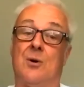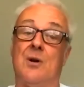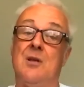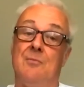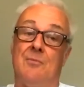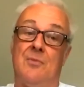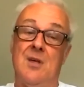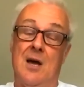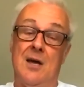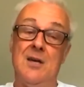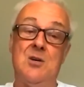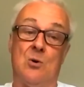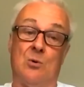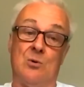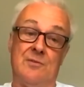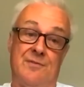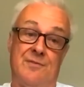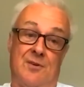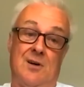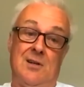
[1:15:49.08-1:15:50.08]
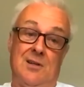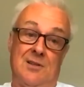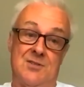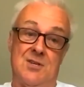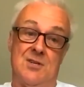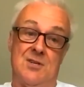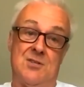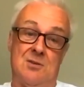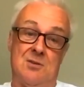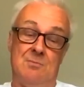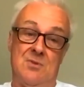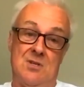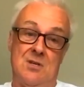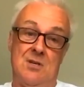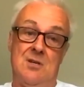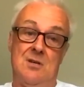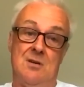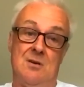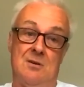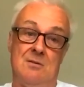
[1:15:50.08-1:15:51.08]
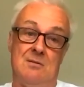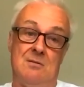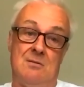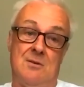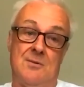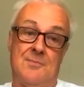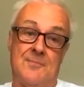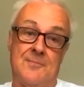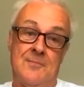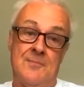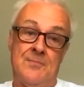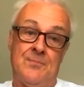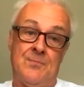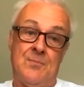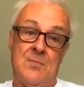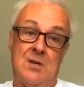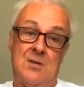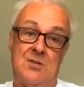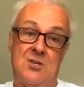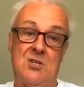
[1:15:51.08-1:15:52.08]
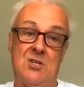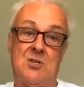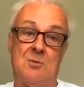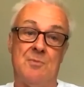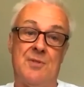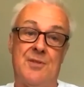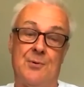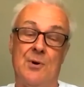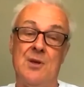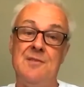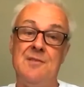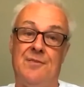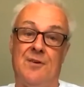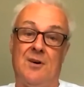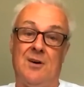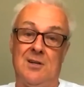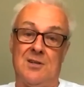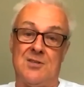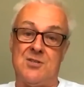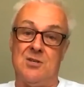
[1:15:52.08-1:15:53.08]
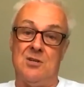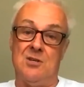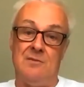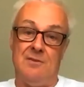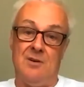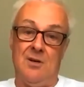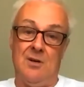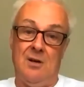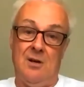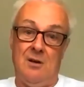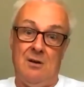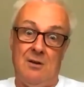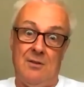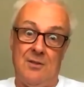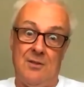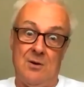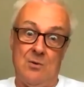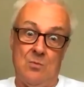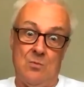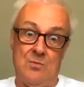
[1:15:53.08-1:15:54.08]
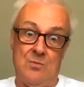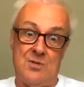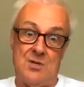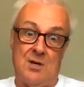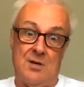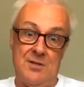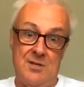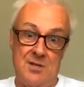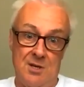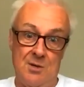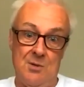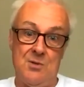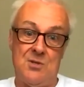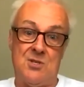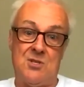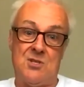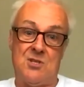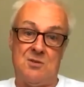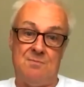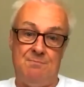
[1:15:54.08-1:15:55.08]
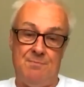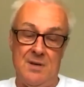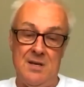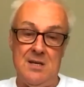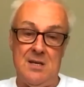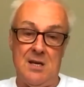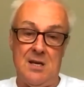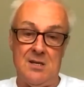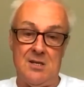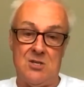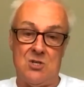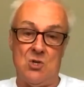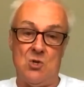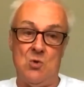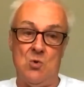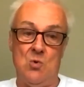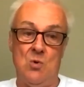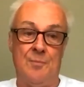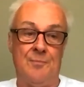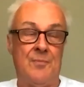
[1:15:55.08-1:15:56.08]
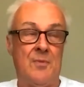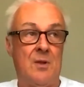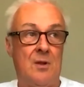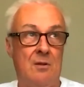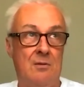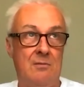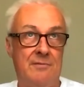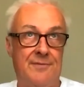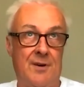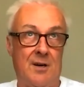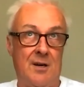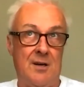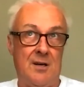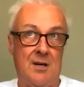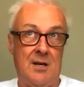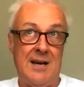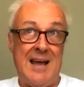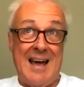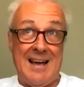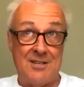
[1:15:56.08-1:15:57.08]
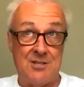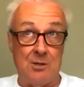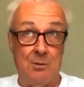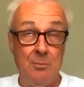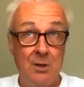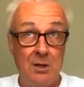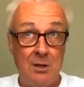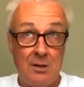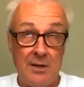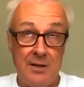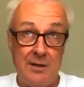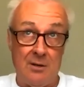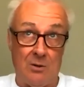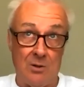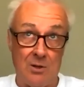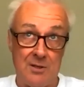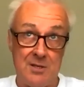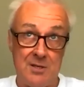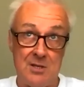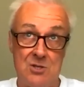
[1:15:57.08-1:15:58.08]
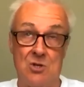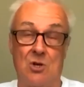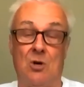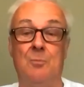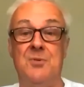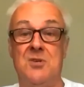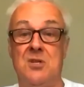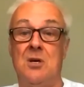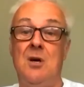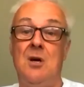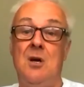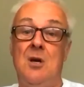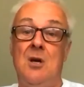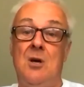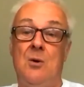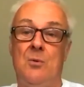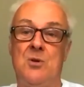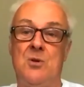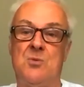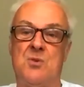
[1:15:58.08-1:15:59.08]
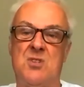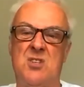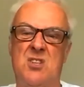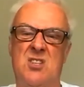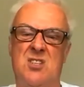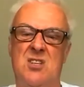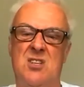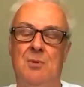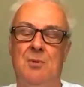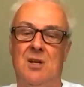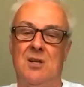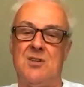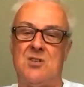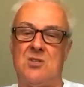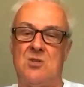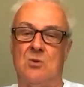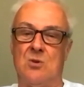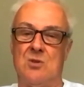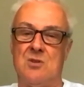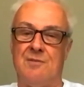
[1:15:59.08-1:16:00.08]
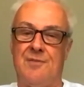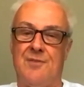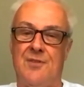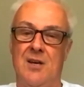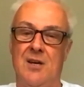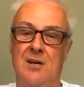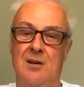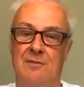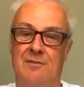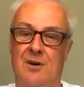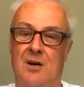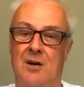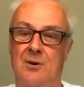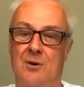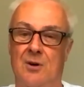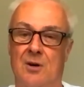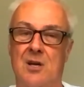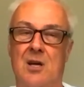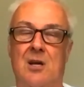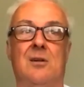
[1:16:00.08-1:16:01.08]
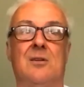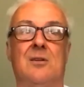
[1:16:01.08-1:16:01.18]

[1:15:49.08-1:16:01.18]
Acorn file systems in System 3 file server that I'd used speaking to via an atom in holiday jobs, which was the similar sort of thing of hierarchical